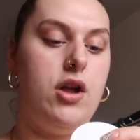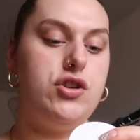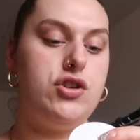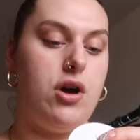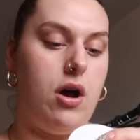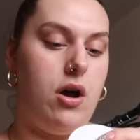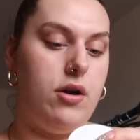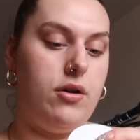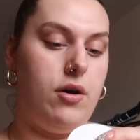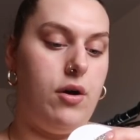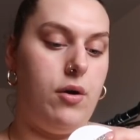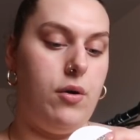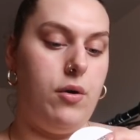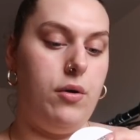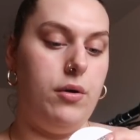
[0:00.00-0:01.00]

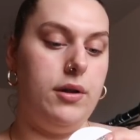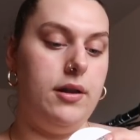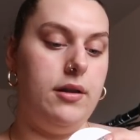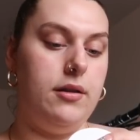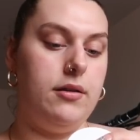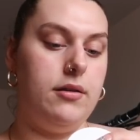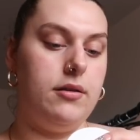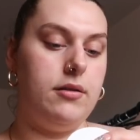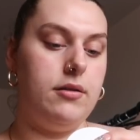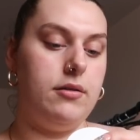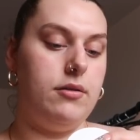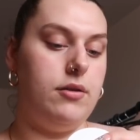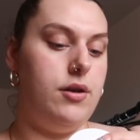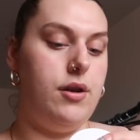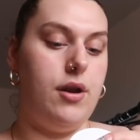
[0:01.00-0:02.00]
Charcoal,
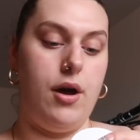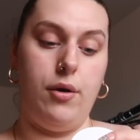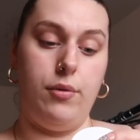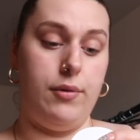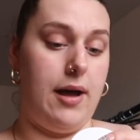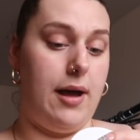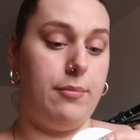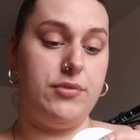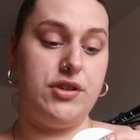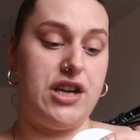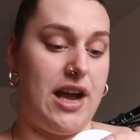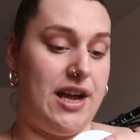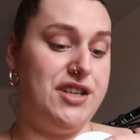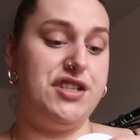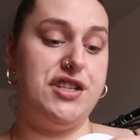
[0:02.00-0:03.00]
no, I'm
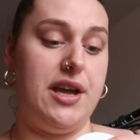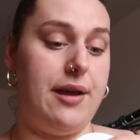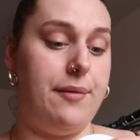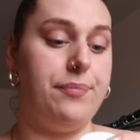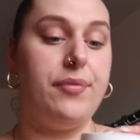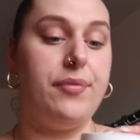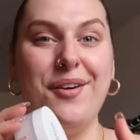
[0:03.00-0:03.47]
chatting shit.